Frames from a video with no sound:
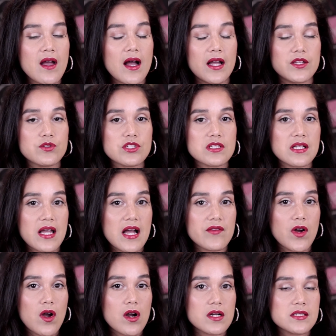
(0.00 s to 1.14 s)
I usually have
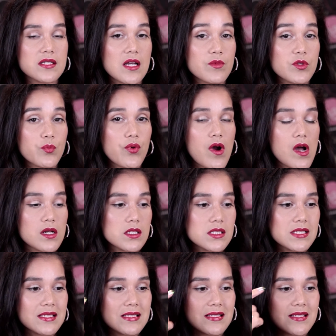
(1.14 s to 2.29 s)
a hard time with
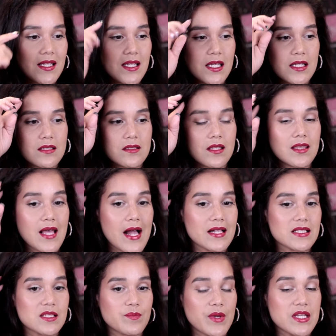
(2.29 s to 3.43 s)
products sticking to
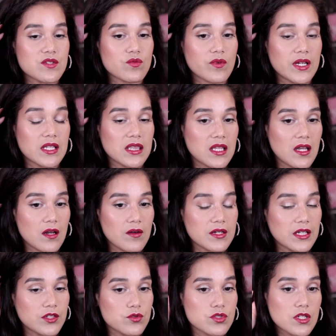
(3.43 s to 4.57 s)
that space right there, and
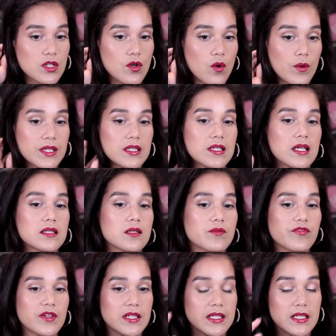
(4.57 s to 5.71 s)
I usually go in and end up
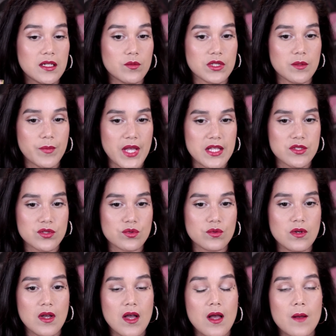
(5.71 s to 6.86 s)
filling it in with a
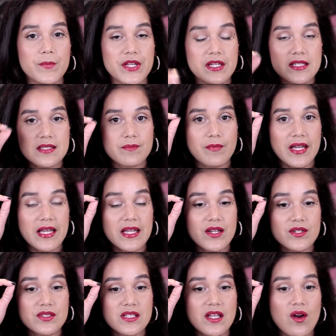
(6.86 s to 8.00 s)
pencil because my
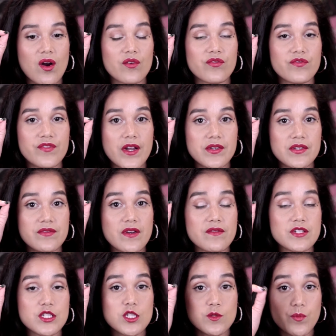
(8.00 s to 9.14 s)
hairs there are very,
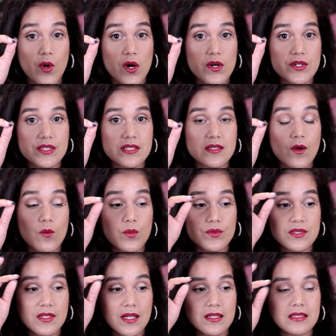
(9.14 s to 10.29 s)
very sparse,
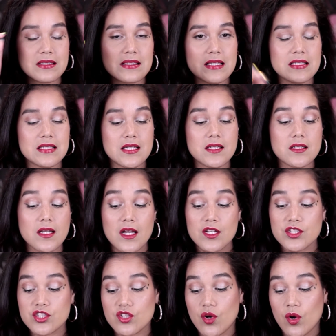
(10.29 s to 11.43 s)
almost non-existent.
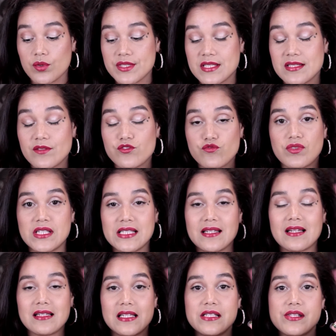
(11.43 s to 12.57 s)
So since there's really
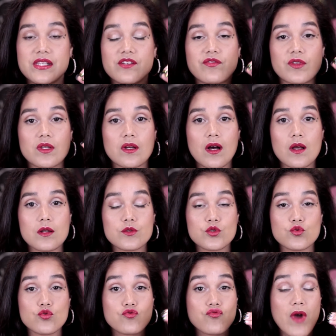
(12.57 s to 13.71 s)
not anything for the color
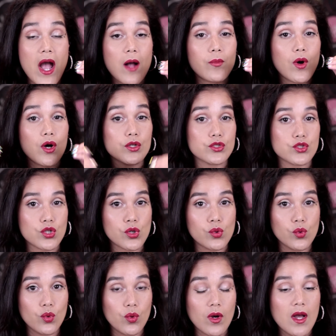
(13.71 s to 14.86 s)
to grab
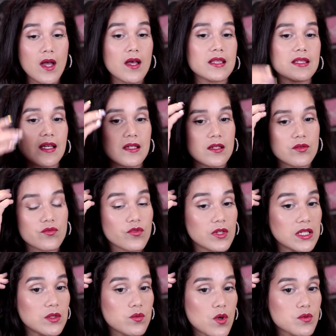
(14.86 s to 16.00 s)
onto, then it
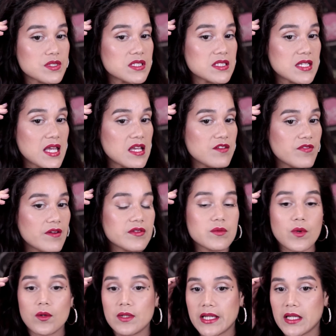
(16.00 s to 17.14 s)
really won't stay very
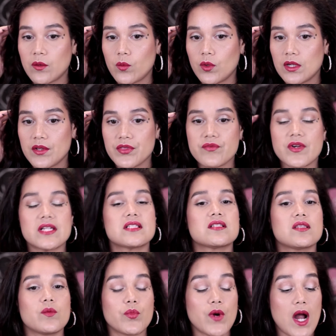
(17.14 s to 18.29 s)
well like it will on the rest
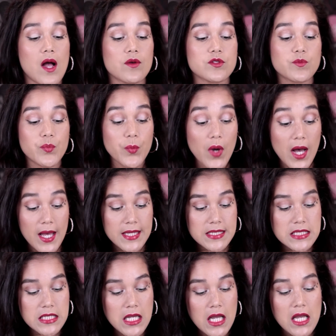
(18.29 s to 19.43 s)
of the brows.
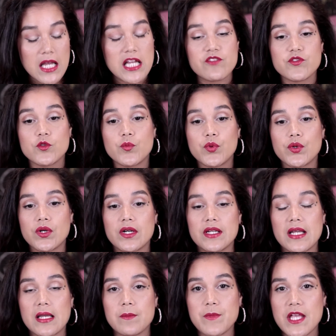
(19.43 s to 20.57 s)
But if you put
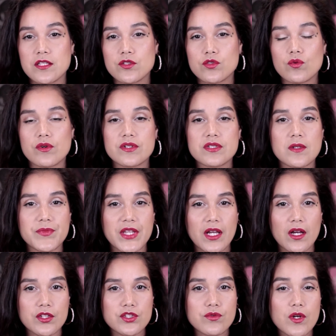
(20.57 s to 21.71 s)
a pencil or something
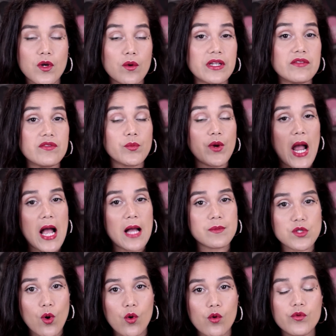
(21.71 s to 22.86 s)
under it, or even
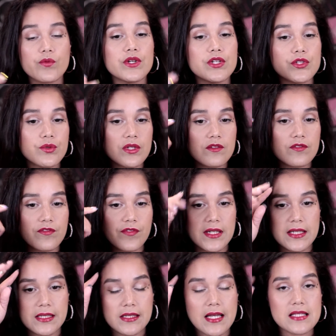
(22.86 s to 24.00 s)
perhaps over it, you can fill
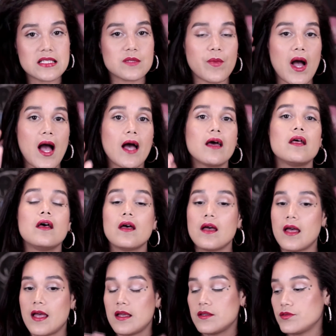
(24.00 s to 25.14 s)
in that spot
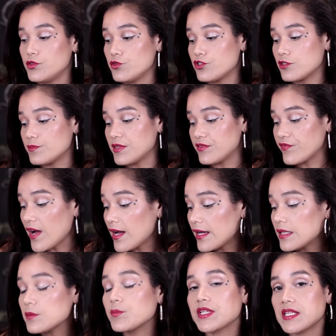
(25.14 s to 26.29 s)
and you should be
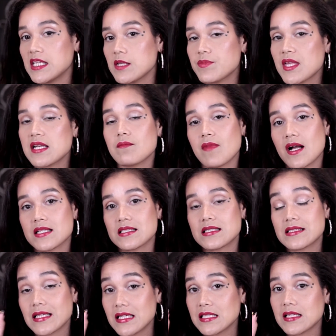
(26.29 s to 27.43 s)
fine. But keep that in mind,
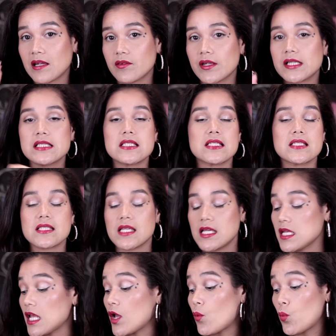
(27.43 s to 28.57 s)
sticking directly to
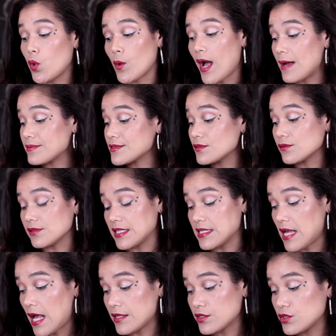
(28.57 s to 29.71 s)
skin, it will absolutely
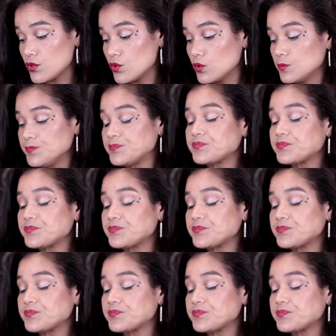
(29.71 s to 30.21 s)
not do.